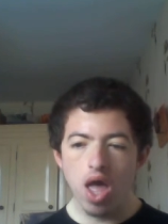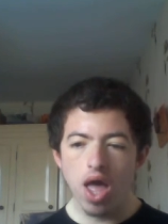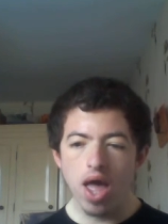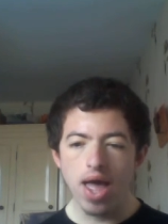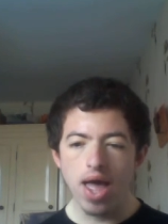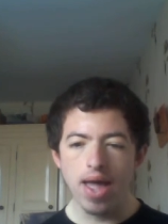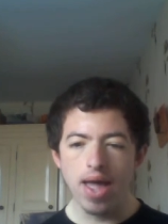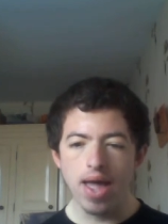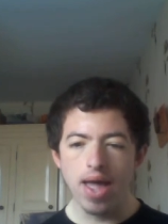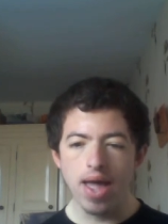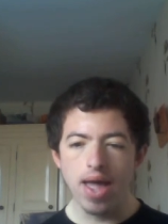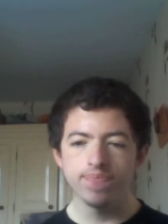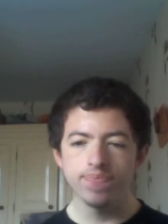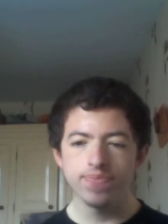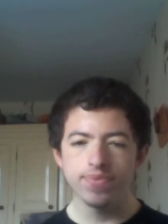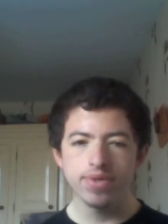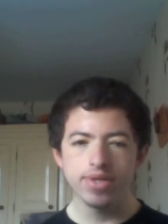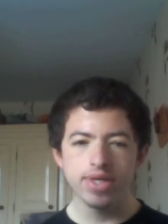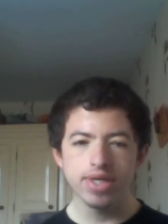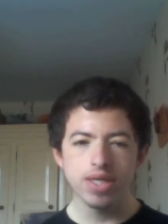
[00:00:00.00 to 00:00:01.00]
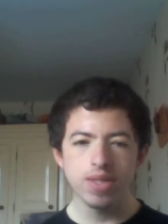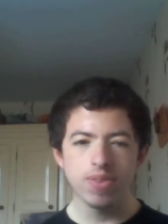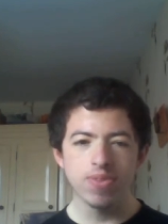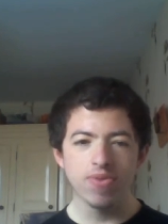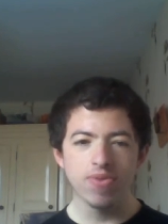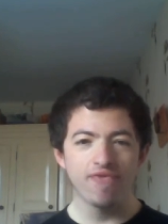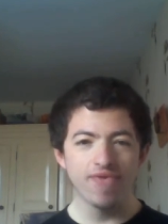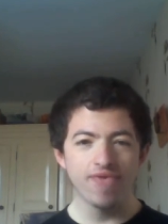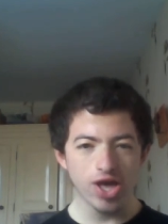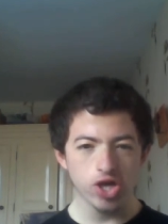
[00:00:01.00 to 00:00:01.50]
Um, in the
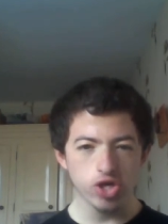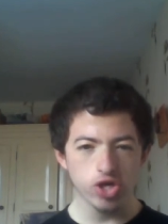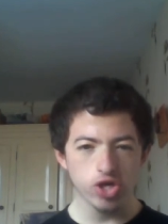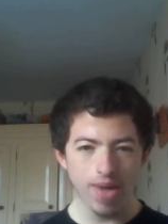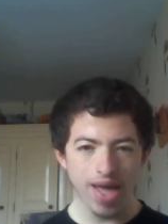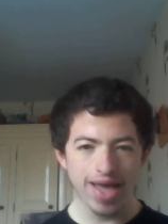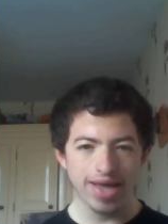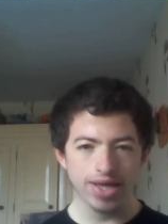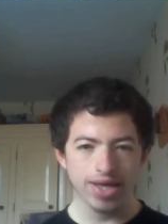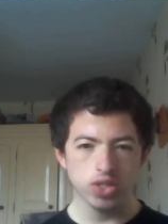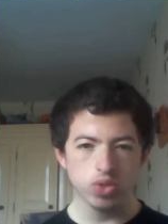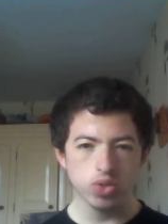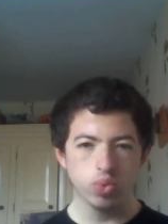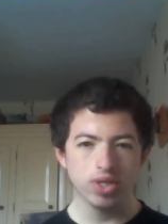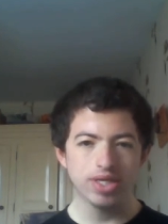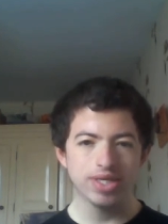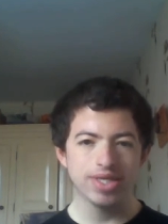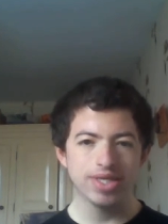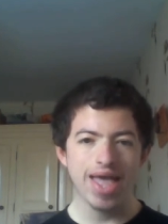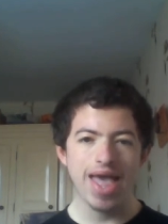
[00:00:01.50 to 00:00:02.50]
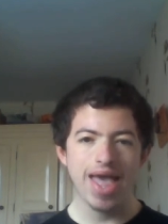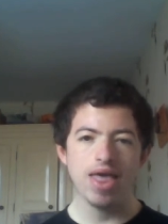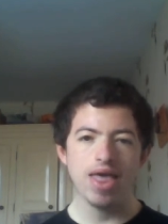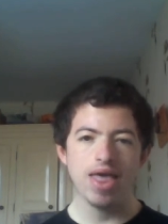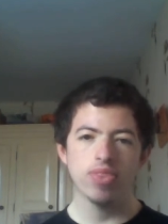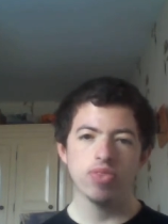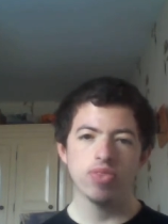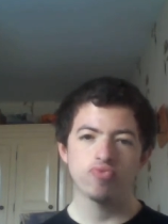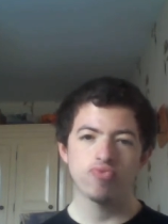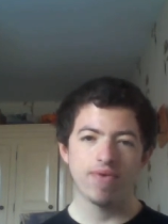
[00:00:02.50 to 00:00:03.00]
flashbacks, we get
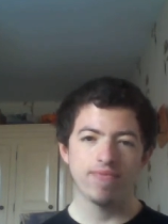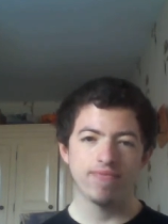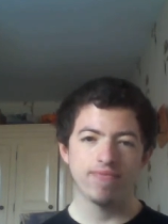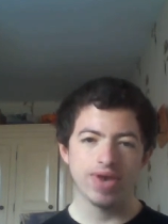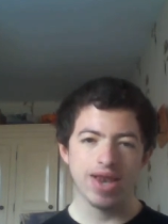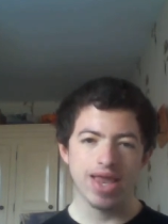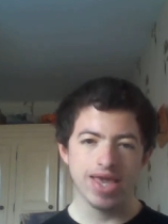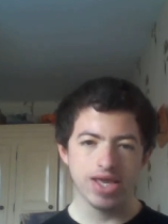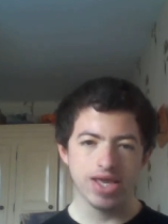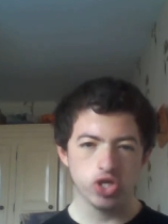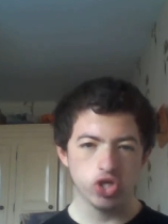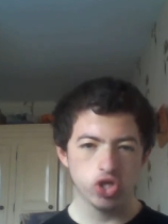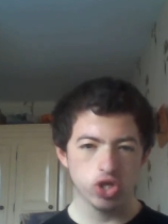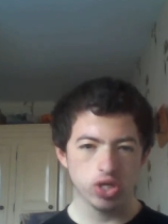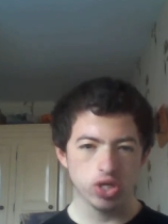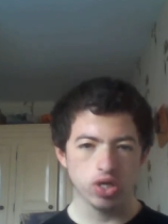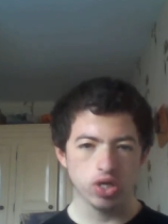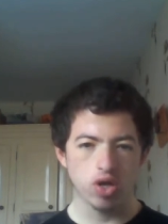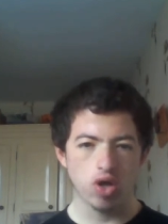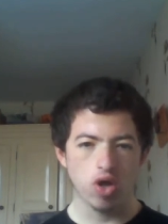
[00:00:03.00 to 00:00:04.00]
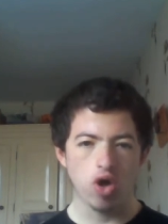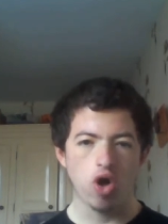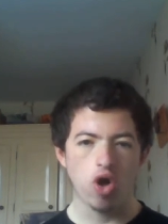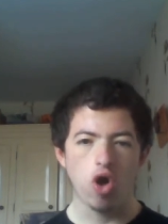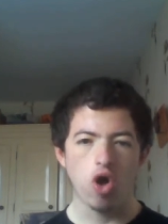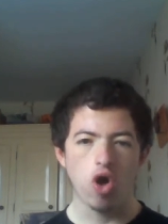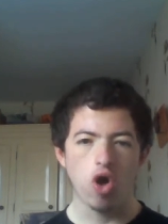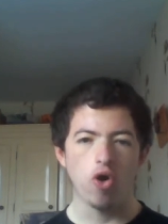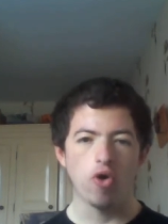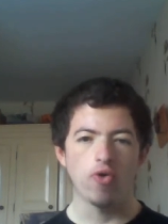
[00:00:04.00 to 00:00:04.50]
the revelation
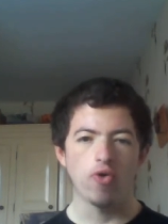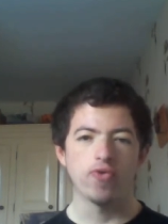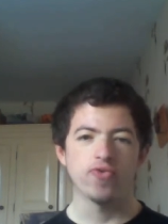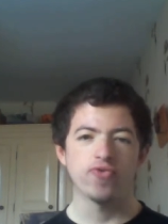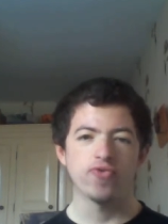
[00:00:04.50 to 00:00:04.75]
of